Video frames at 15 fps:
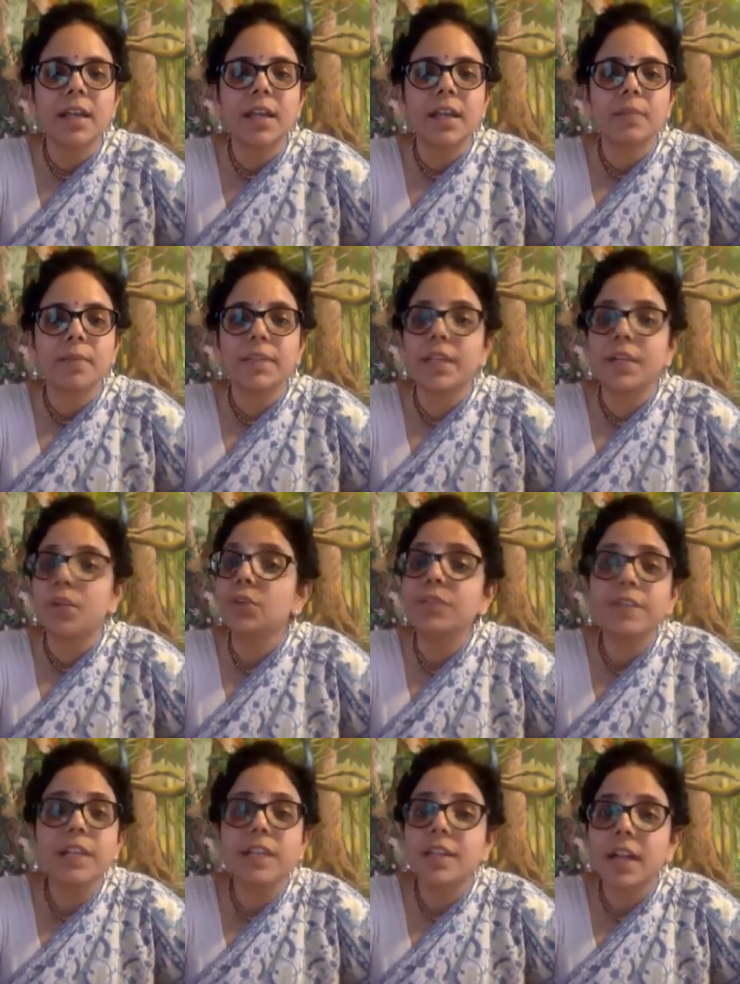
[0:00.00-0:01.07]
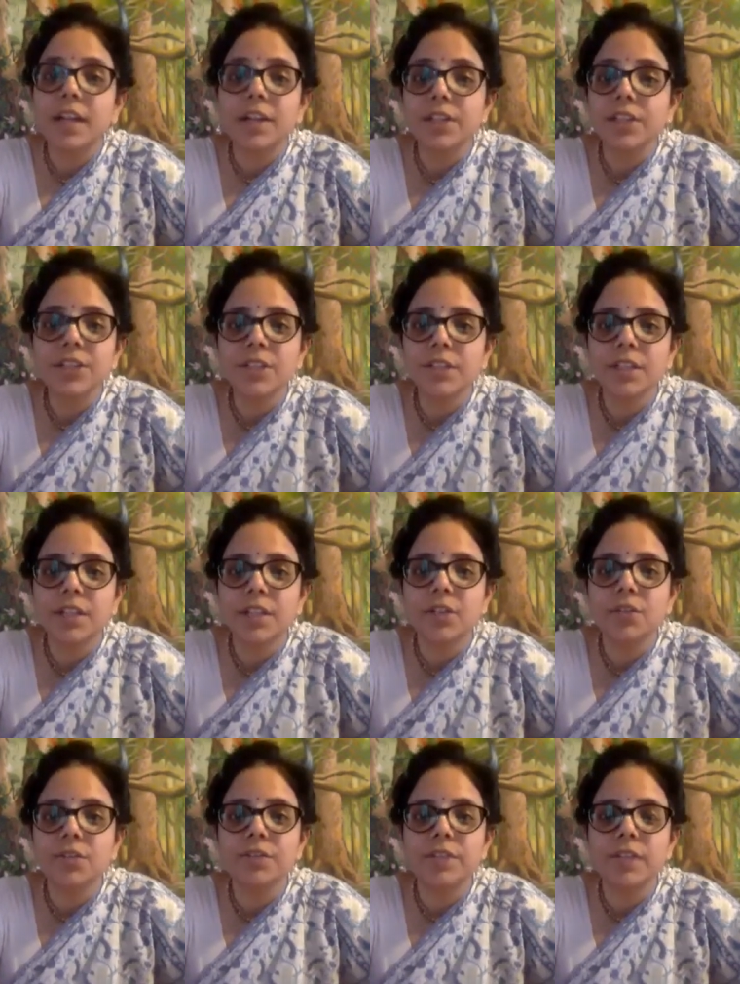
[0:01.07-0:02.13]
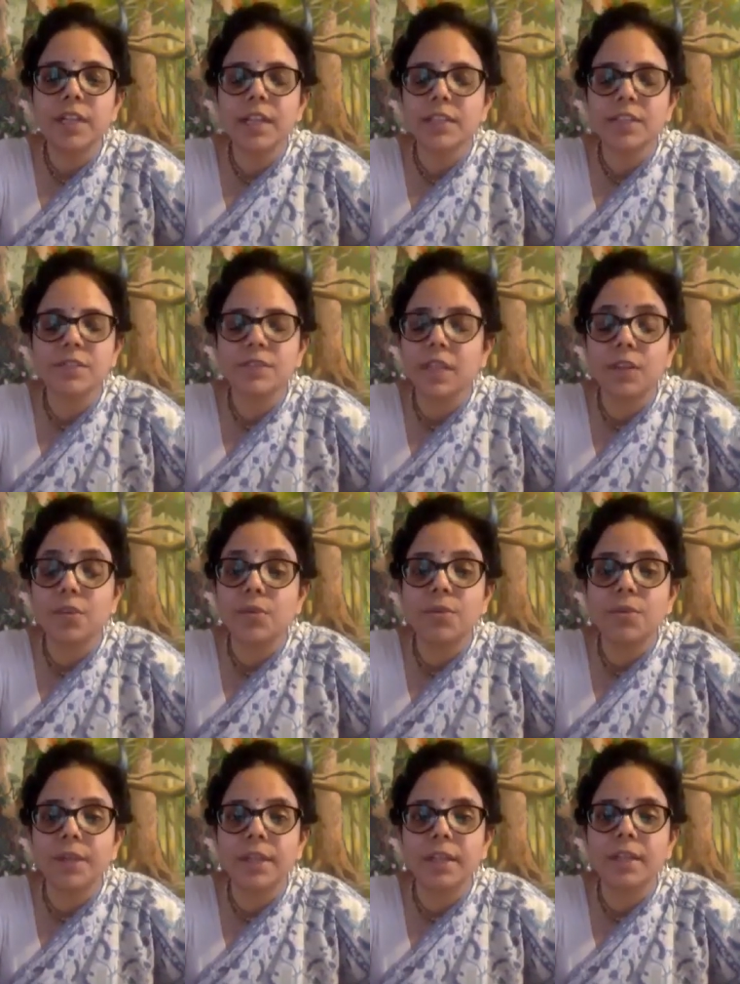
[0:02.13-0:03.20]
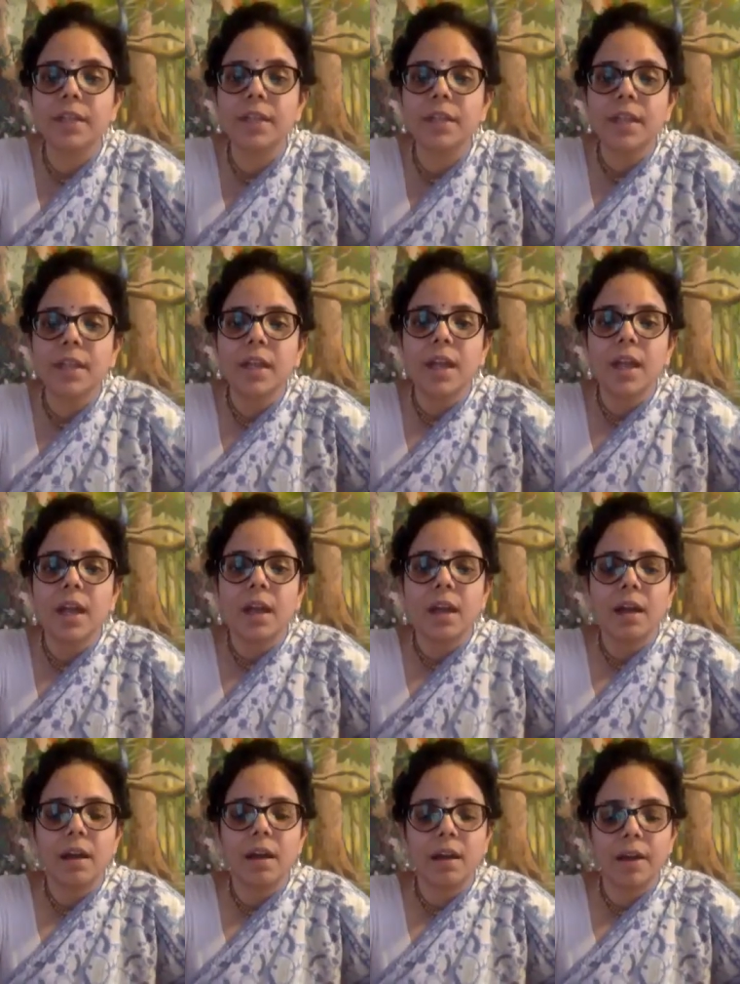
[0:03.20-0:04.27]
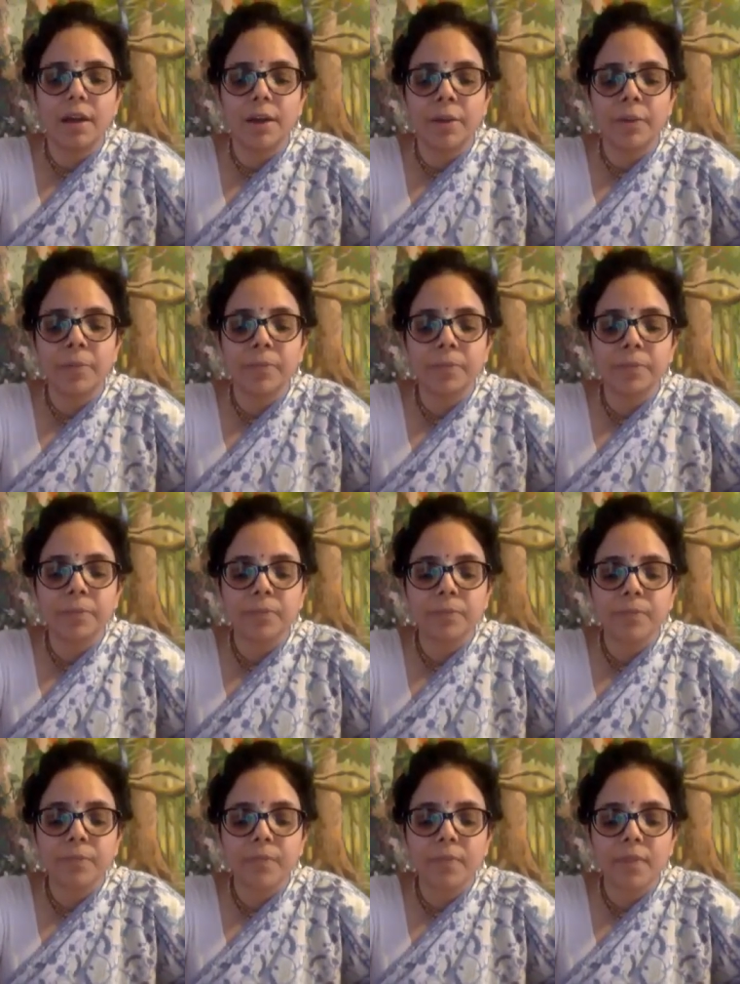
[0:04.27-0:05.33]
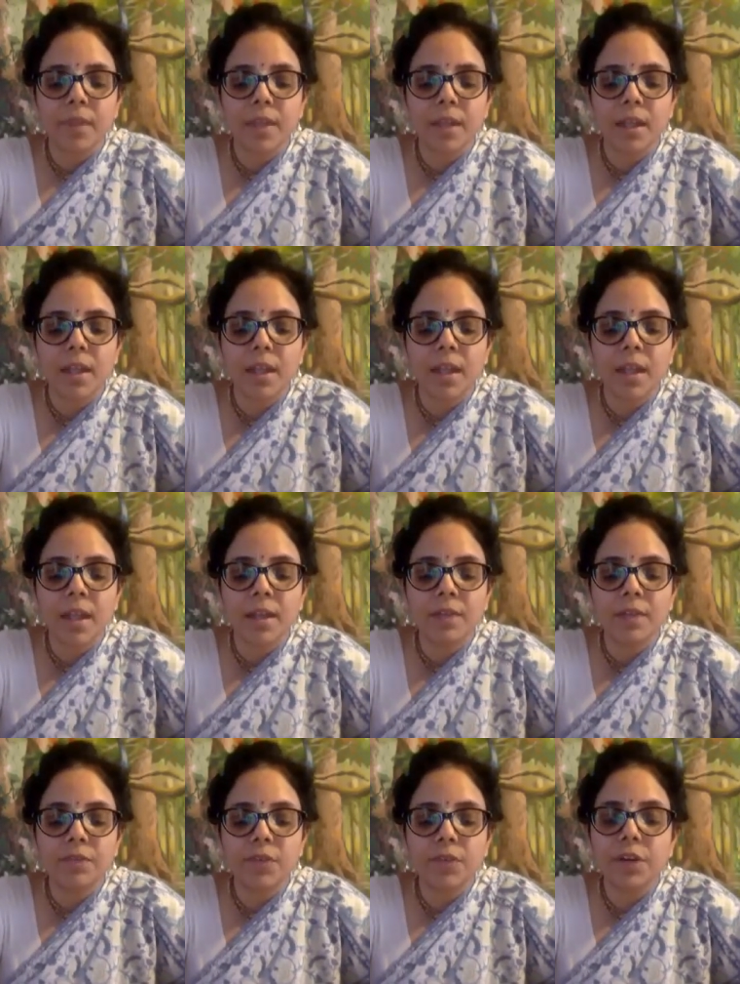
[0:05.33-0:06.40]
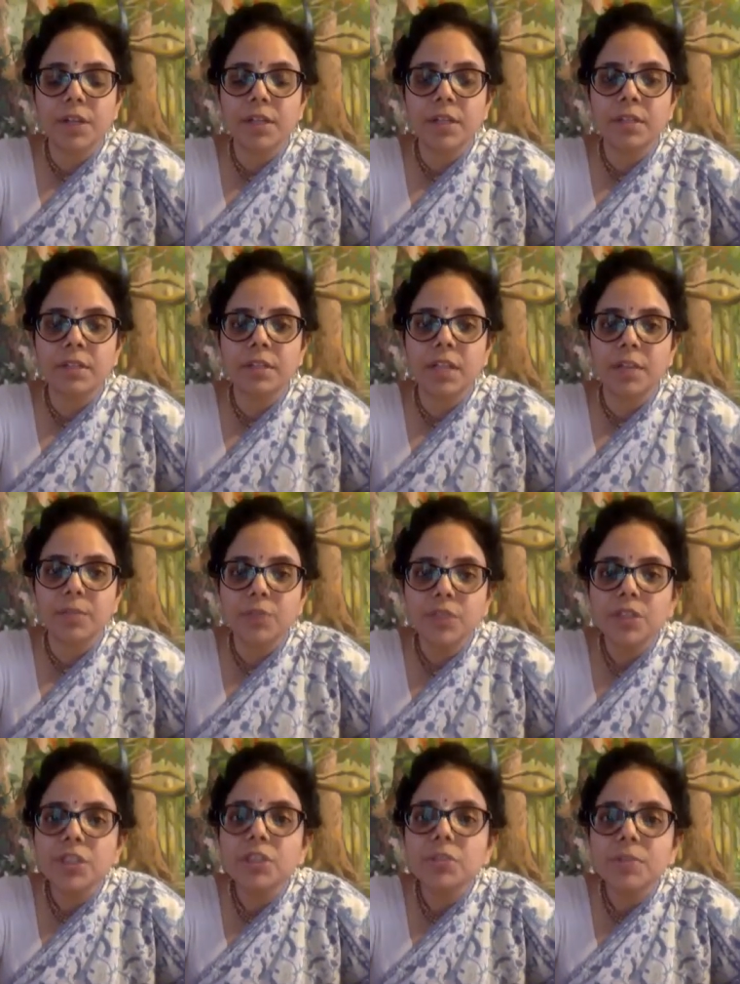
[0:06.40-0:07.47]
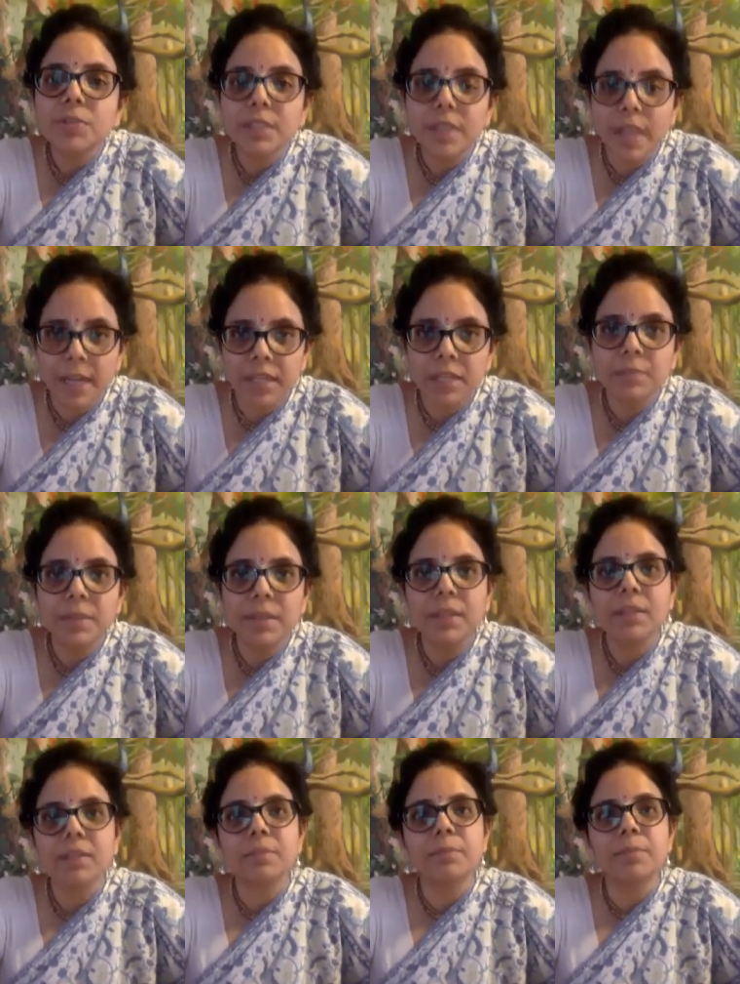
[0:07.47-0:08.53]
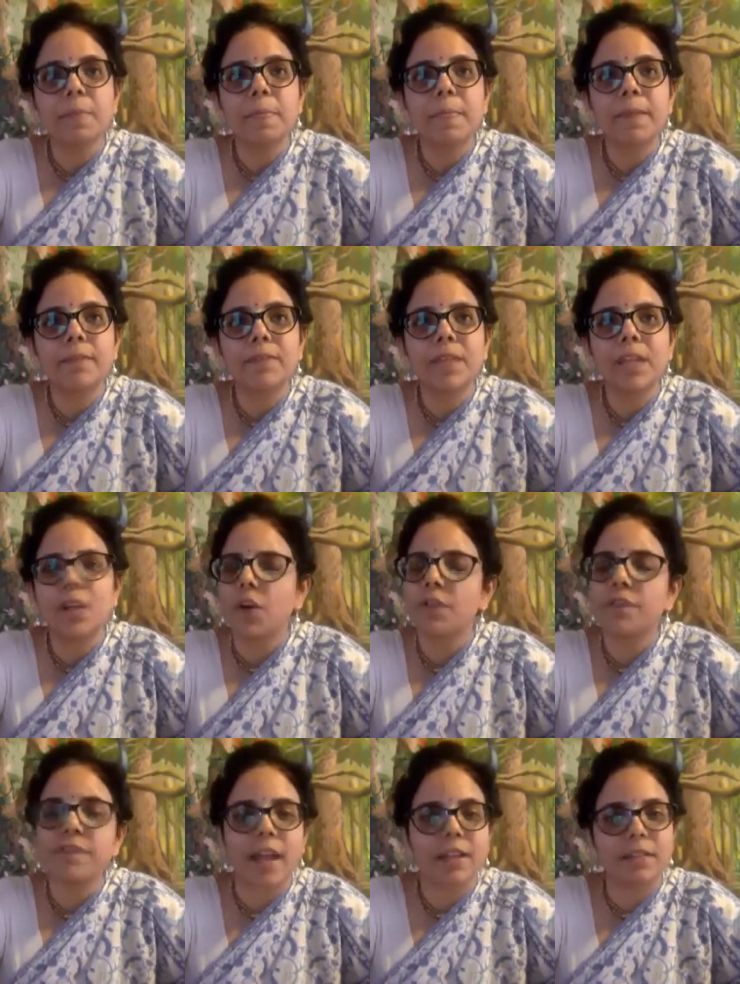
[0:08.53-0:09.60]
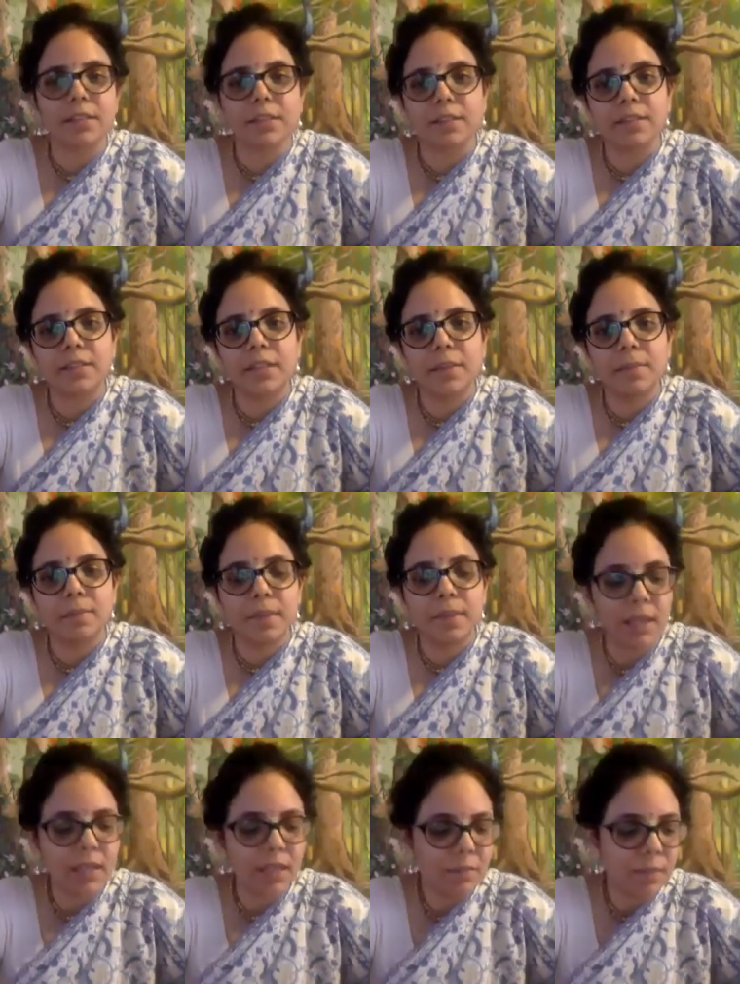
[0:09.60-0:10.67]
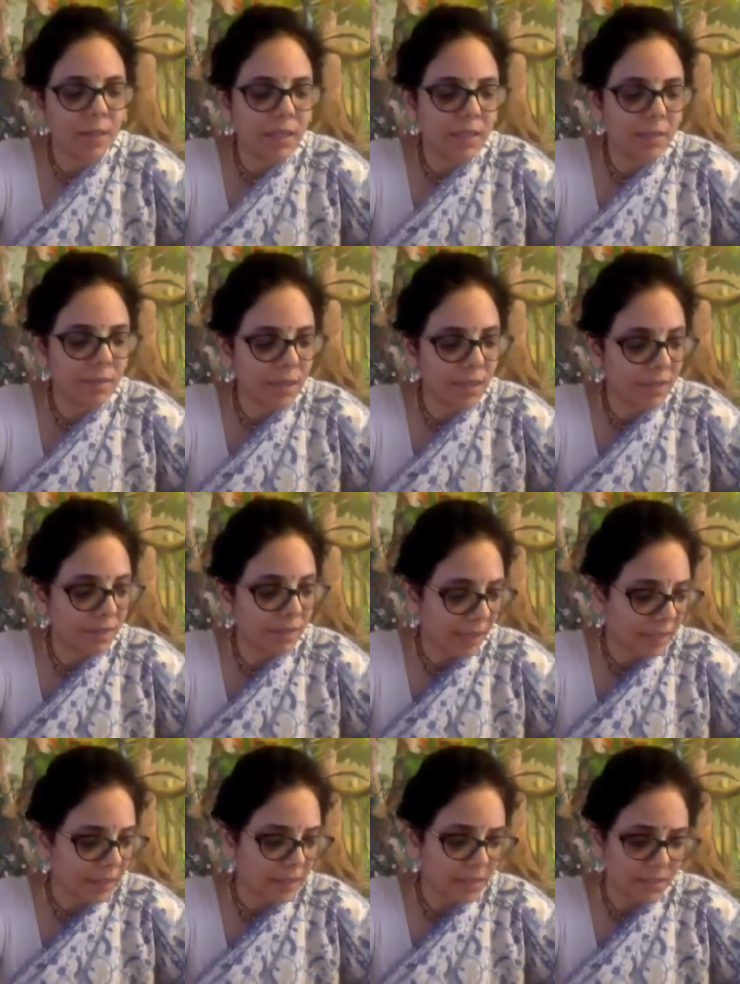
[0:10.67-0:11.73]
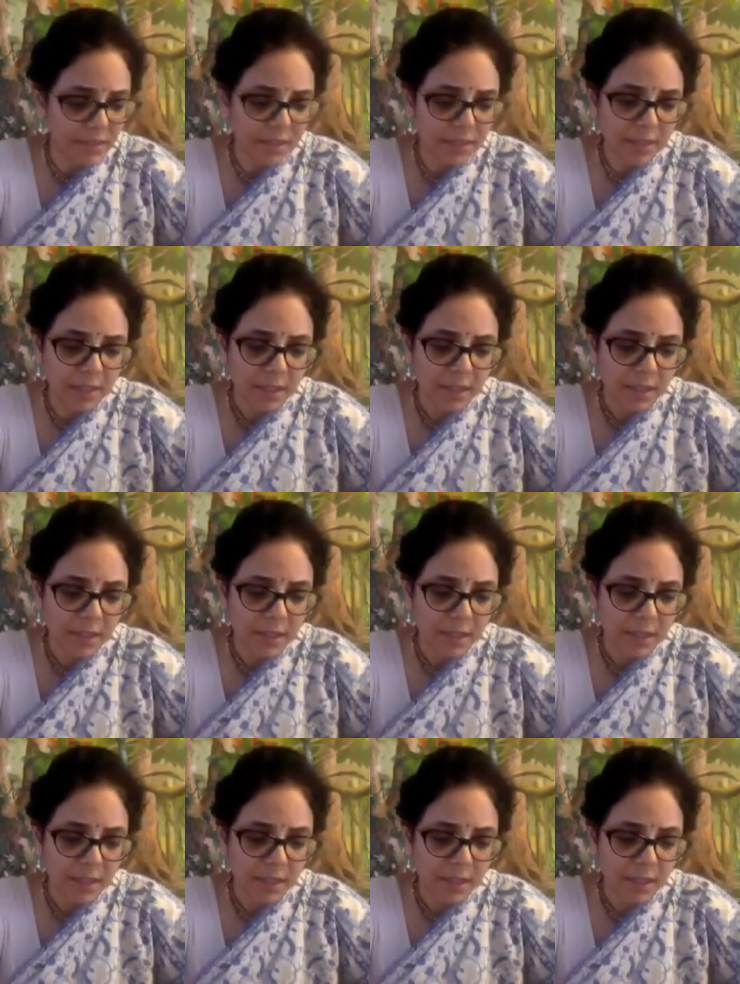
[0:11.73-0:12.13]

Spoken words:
but they don't feel nourished, they don't feel as if they're growing. And for a community to be dynamic, there are a lot of factors. There are many, many, many factors.